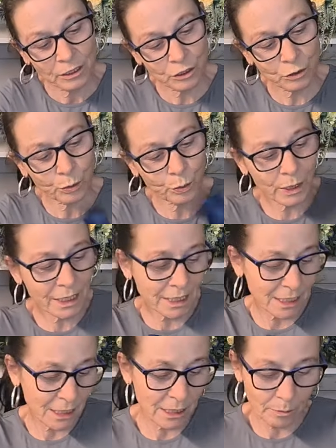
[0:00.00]

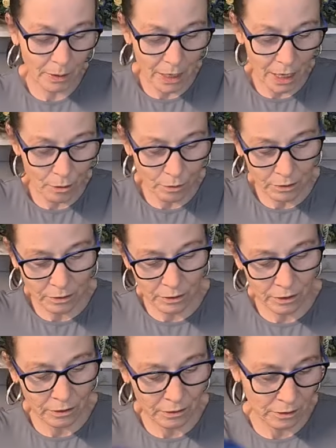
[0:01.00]
twist the bow
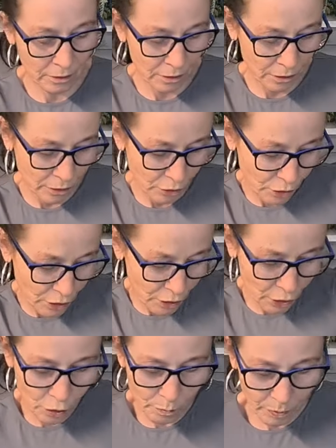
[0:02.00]
just
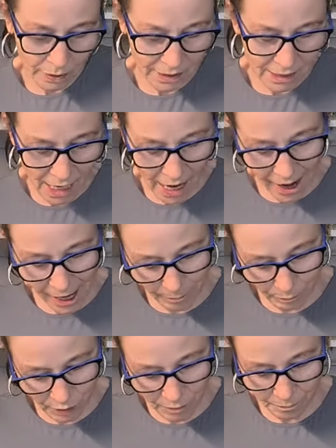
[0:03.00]
a couple of
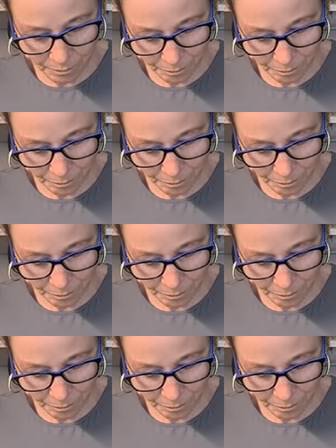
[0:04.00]
times,